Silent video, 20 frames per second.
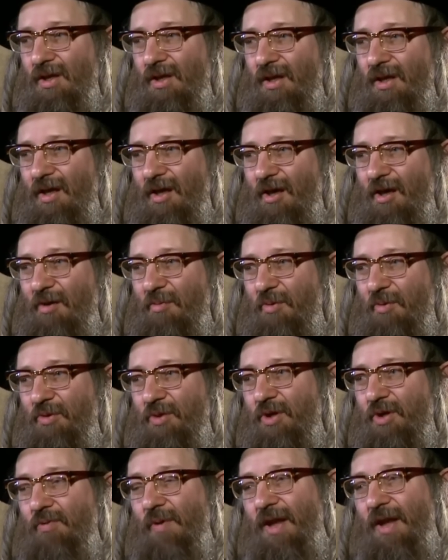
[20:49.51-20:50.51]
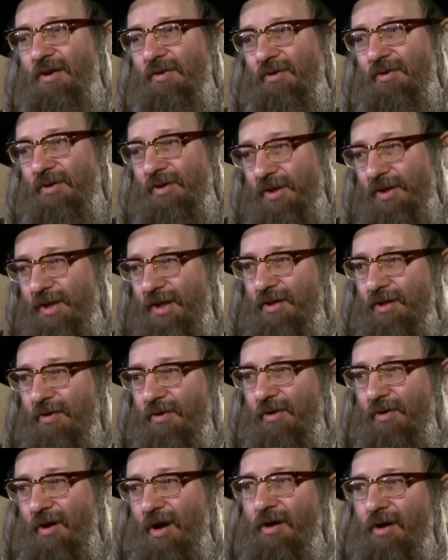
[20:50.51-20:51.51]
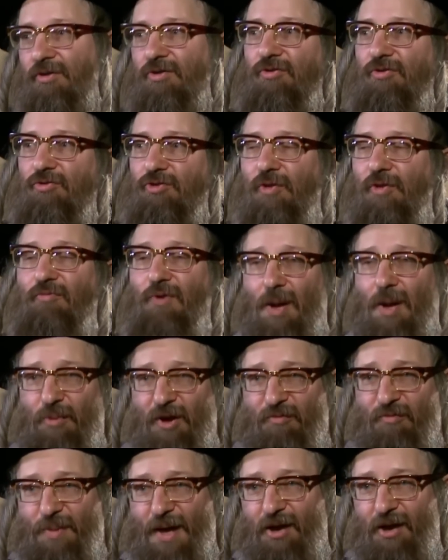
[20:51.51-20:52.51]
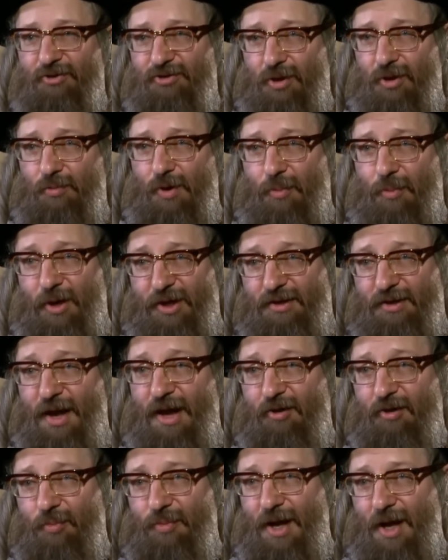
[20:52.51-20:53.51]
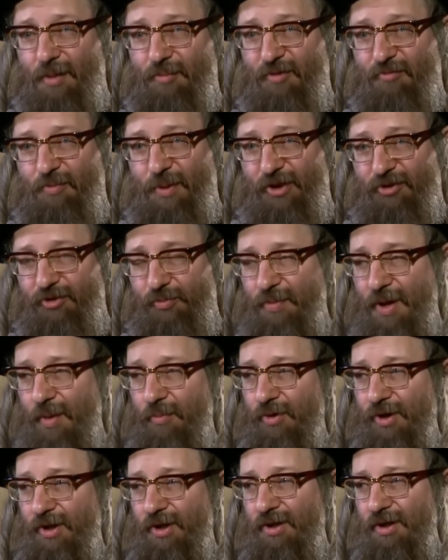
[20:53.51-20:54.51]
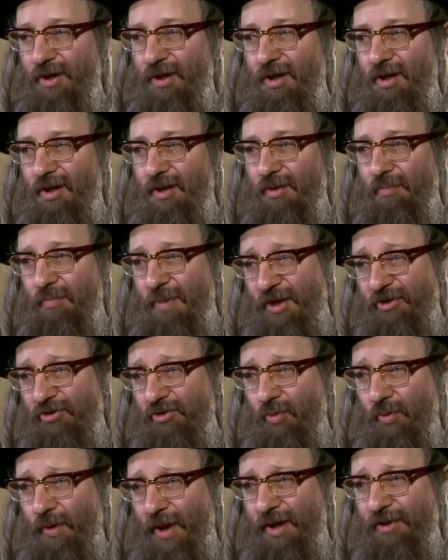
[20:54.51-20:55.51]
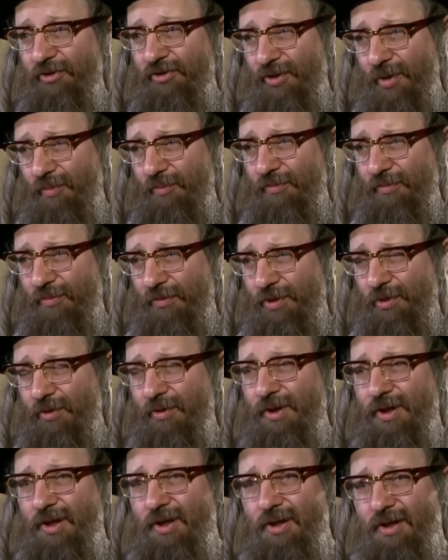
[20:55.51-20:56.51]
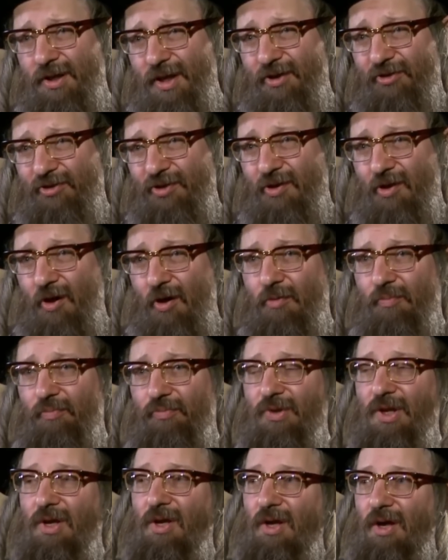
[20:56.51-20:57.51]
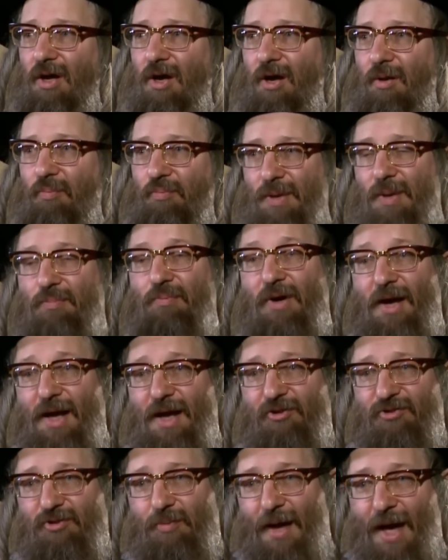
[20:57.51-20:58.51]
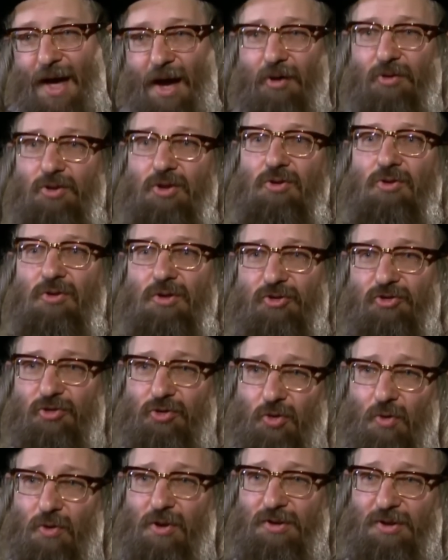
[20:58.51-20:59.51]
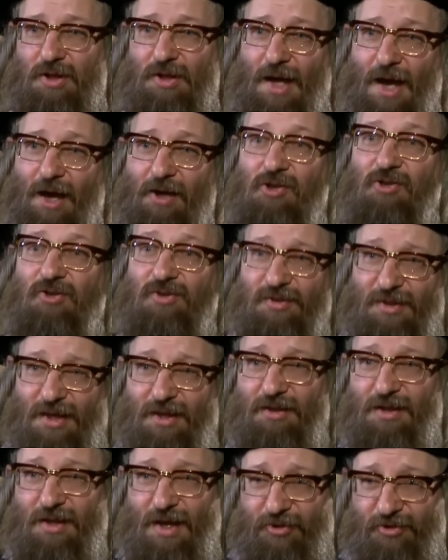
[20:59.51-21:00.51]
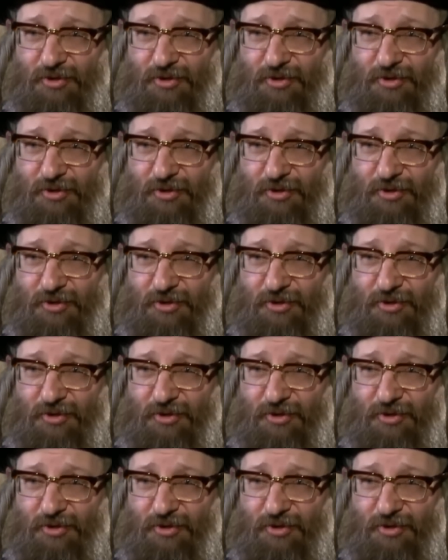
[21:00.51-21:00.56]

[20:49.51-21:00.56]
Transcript: The great leader, Chief Rabbi of Palestine, Rabbi Teitelbaum of blessed memory, he passed away some 30 years ago. People asked him, it's daunting, how do you stand against